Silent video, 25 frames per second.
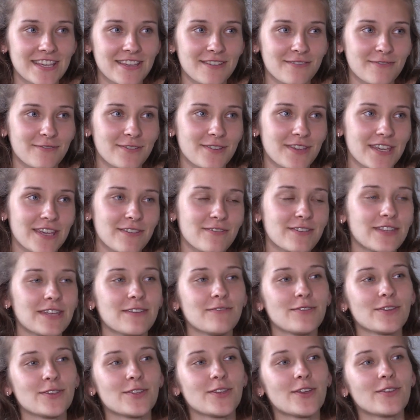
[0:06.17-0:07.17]
If even
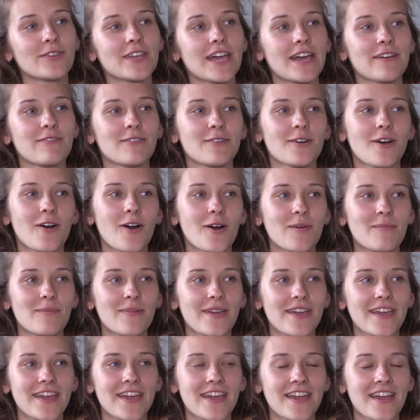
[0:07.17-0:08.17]
if you don't have a
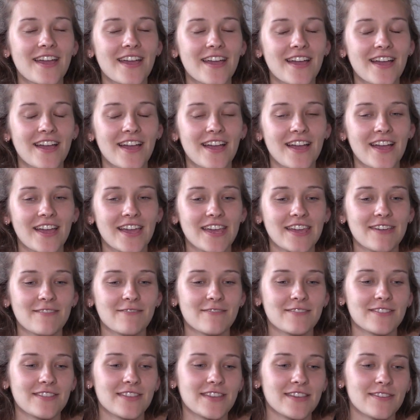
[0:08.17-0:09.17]
hobby,
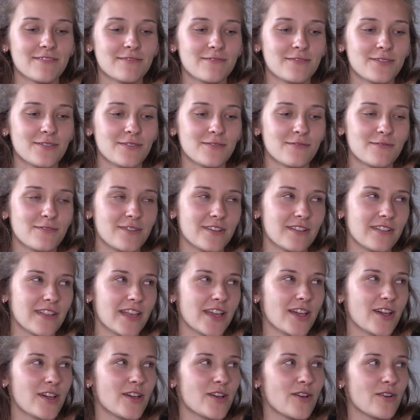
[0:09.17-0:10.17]
even if you feel
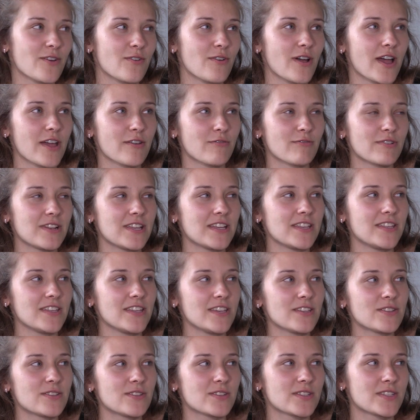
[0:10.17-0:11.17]
like, oh, I really
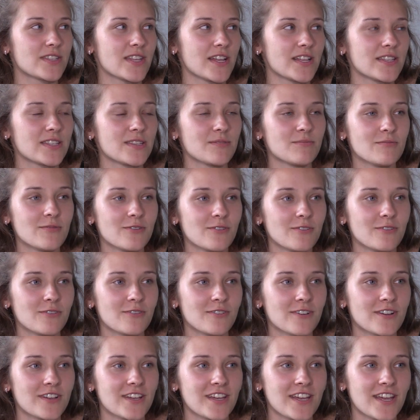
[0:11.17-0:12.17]
need to study
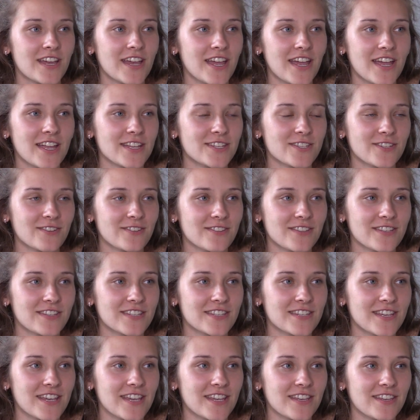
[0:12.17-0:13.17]
more, it's not the
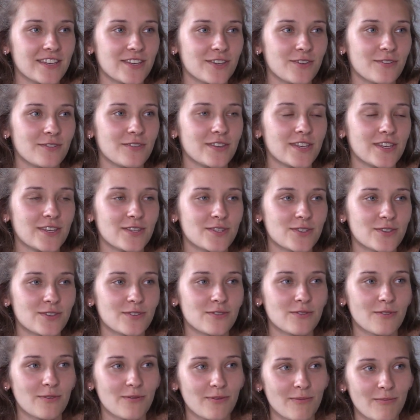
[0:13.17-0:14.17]
same. You need
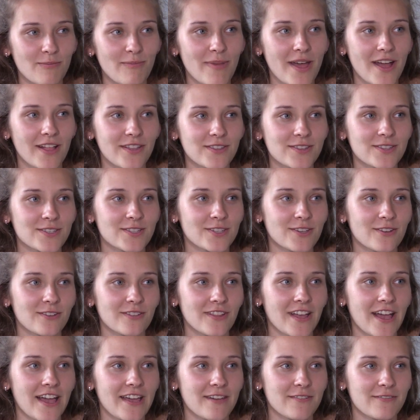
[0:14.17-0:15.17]
to balance your
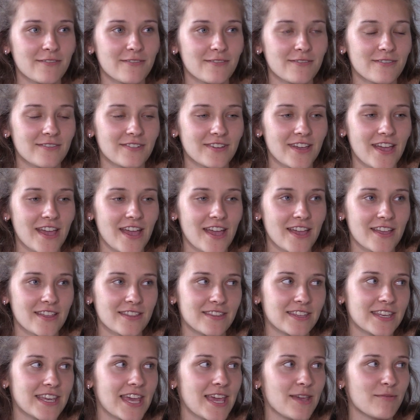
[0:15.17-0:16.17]
life.
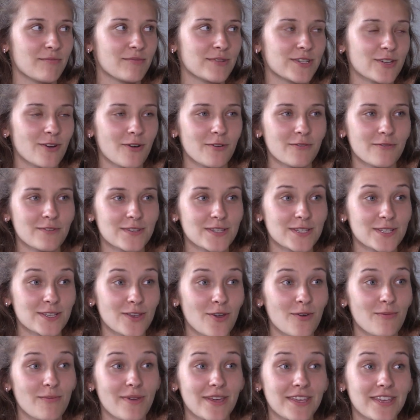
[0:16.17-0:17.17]
And Cambridge offers
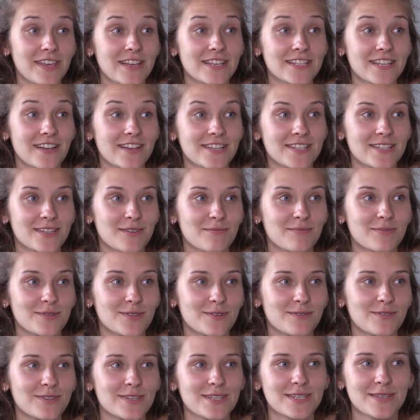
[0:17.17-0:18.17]
so many exciting
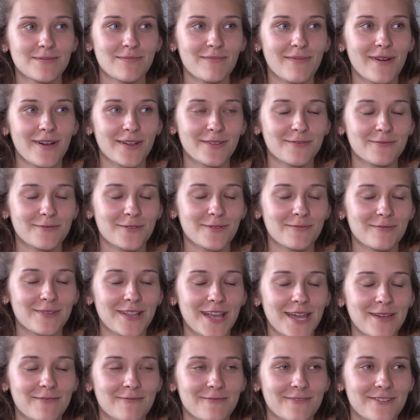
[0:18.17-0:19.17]
opportunities apart from
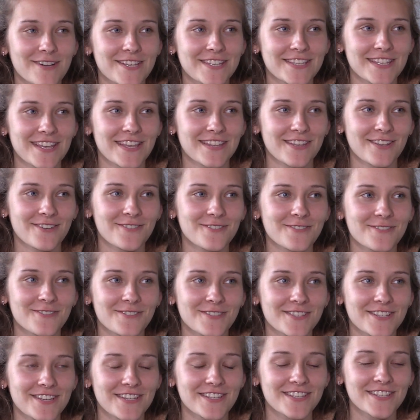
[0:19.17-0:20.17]
libraries and
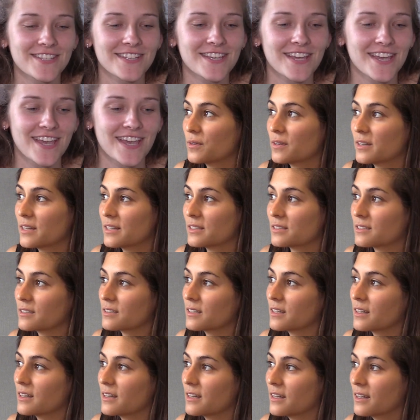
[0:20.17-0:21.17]
courses. It's
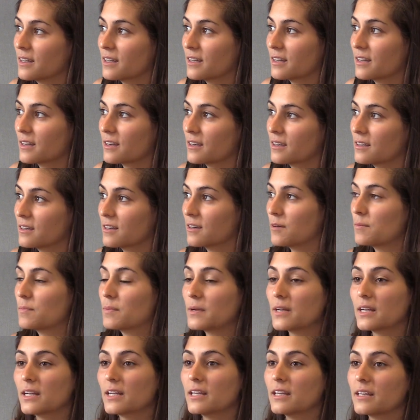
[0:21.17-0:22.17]

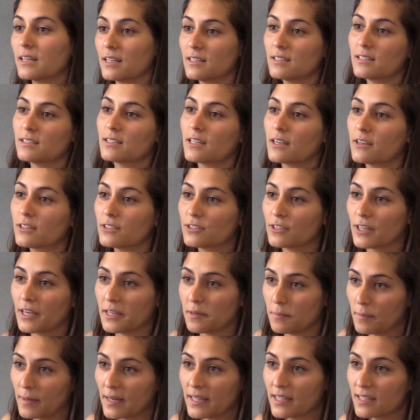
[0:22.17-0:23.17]
completely necessary to
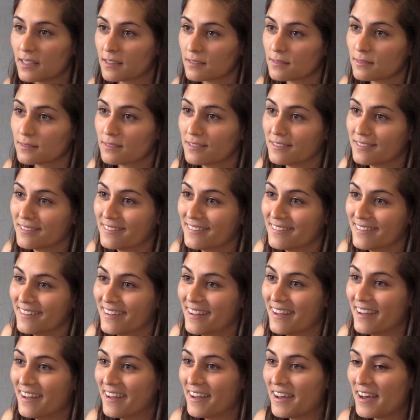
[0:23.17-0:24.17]
get a bike.
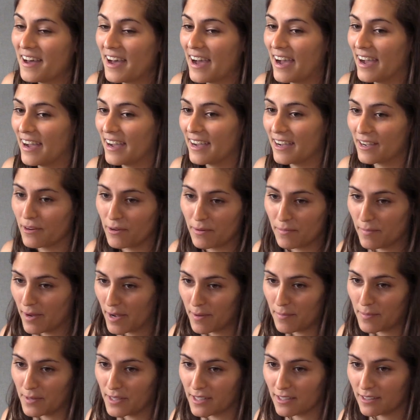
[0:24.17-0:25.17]
In my
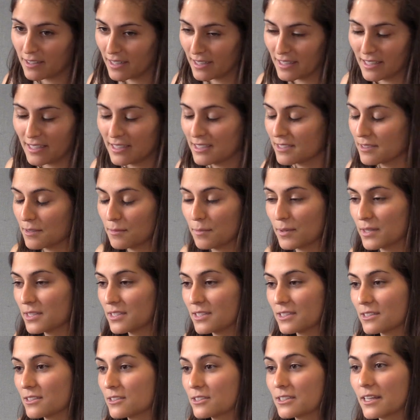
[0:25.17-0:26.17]
opinion, at least, the
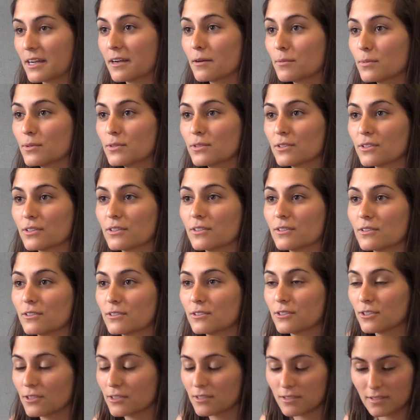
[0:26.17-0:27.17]
buses are terrible, so
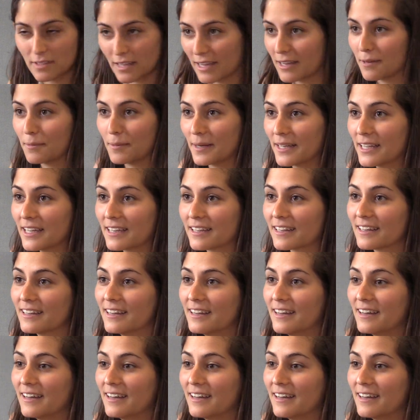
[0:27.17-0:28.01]
just get a bike.